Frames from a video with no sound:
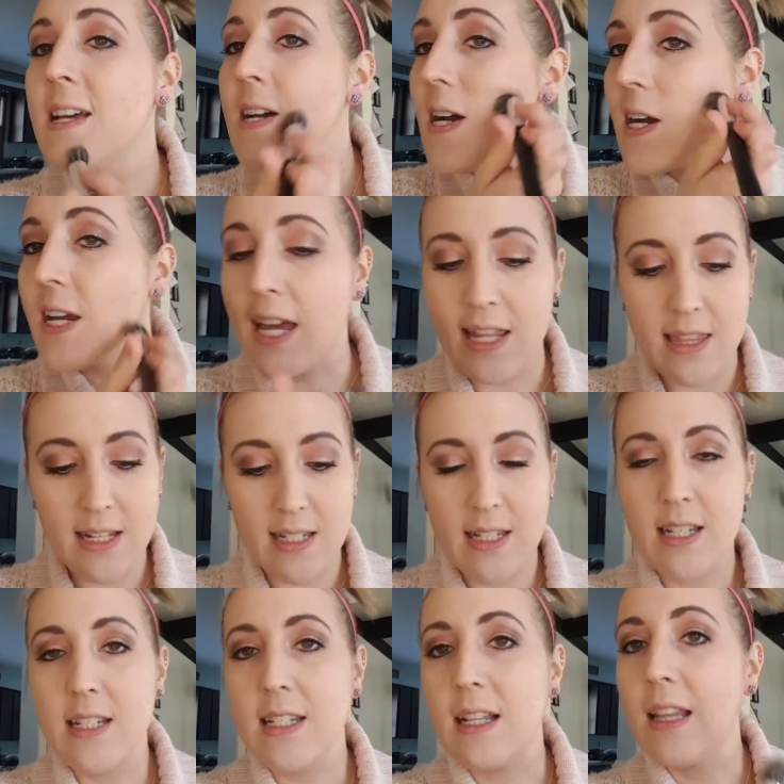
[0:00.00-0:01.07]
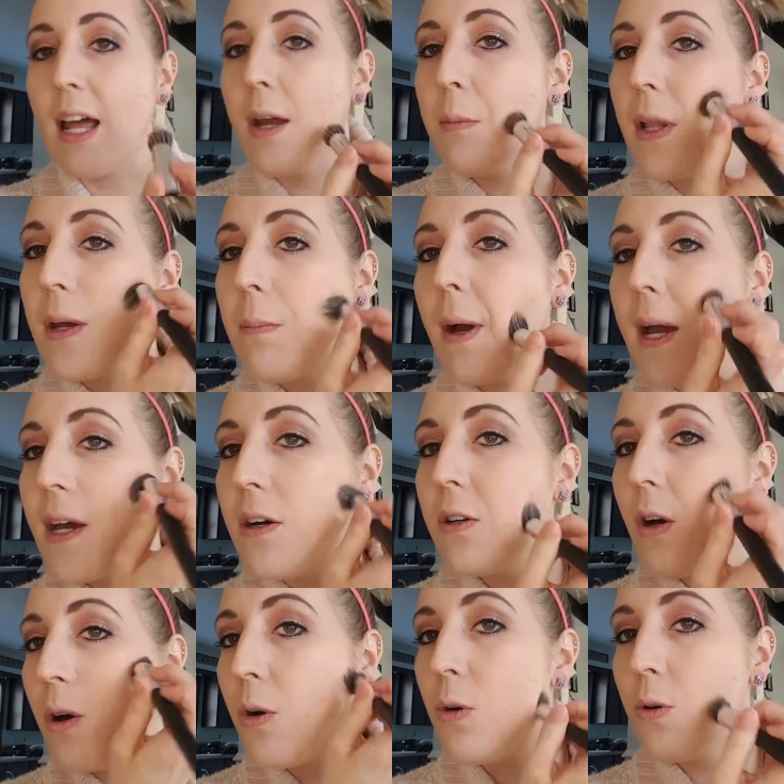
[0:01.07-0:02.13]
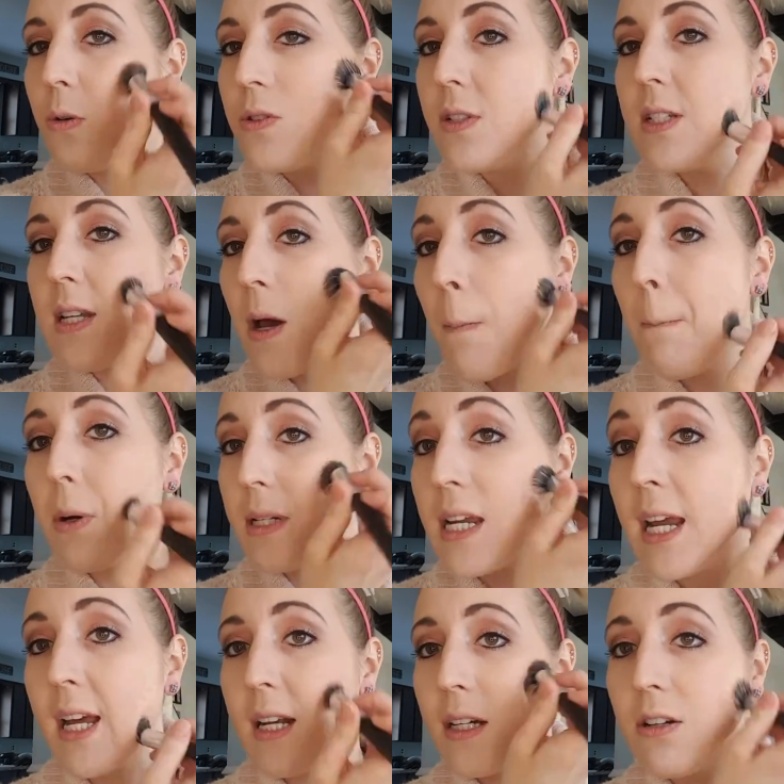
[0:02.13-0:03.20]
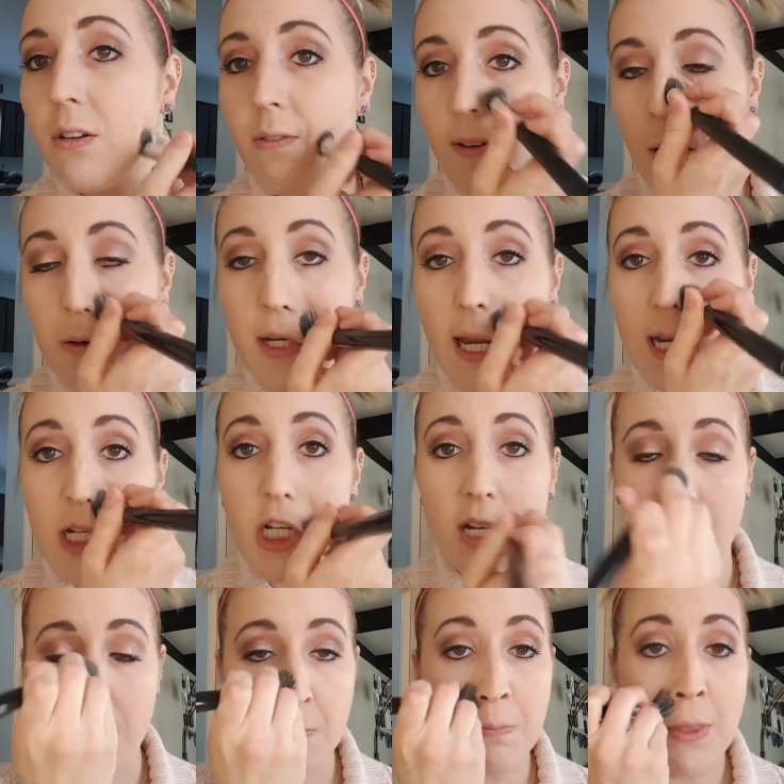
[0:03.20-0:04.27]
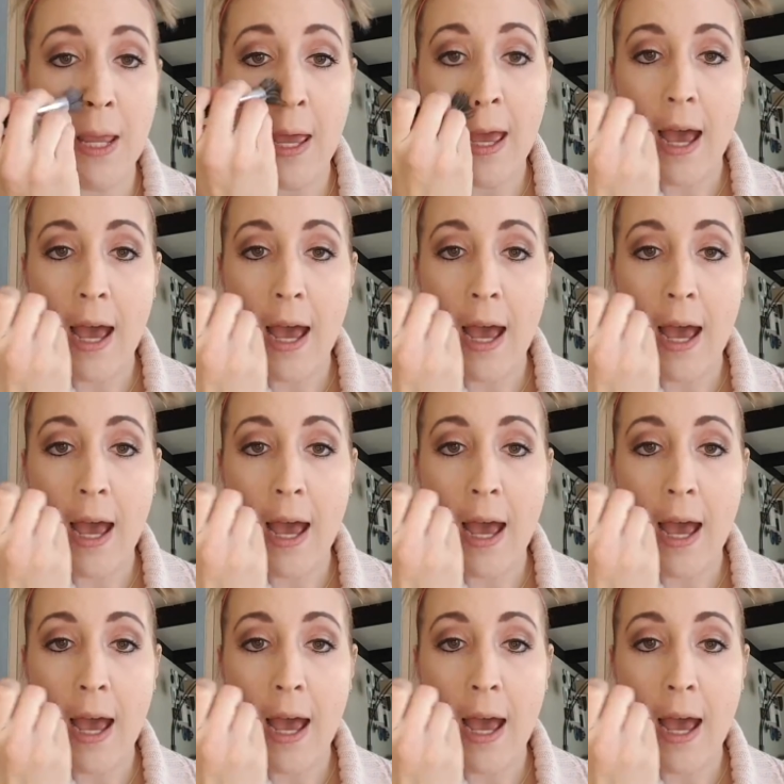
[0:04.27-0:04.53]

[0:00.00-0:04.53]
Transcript: Again, this is LimeLight by Alcone's Botanical Foundation.